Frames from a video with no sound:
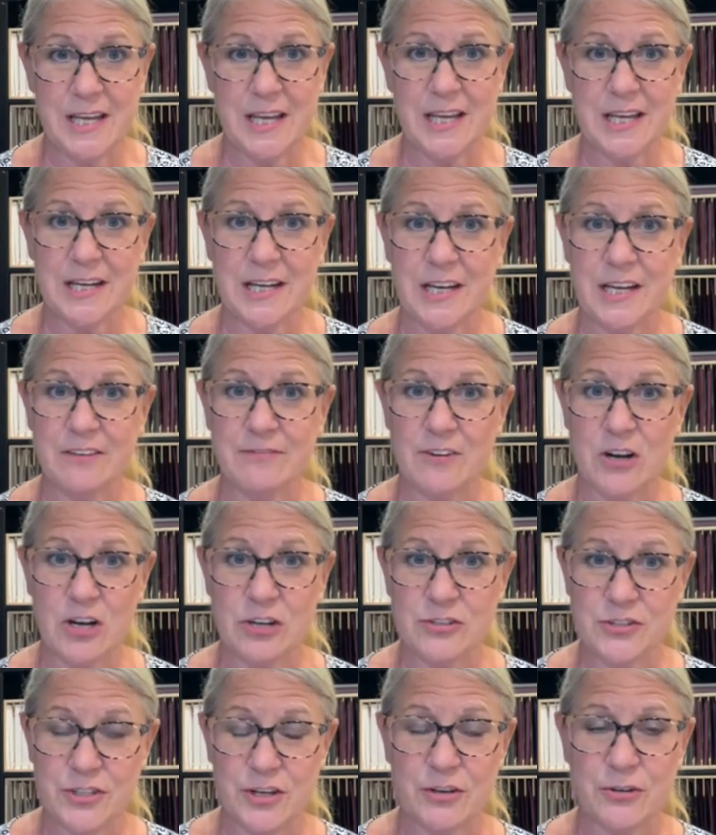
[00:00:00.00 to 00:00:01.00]
and I've
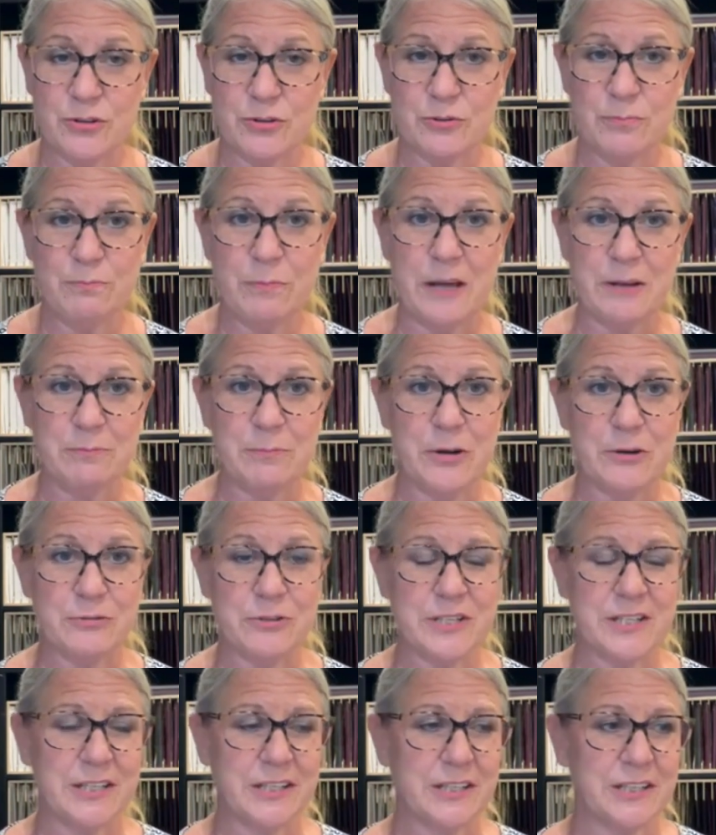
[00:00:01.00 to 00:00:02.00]
also been
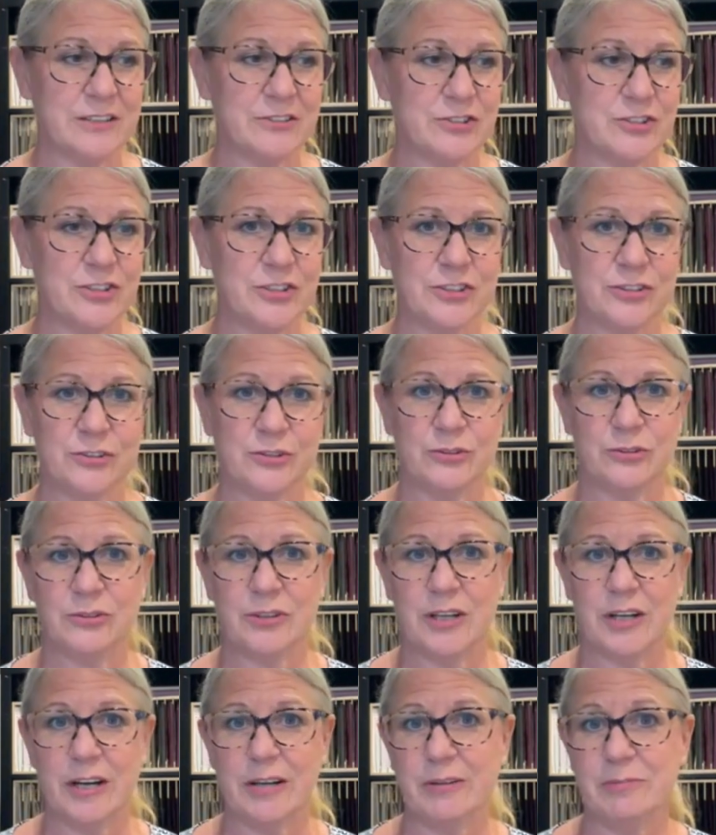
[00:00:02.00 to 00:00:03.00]
posting it to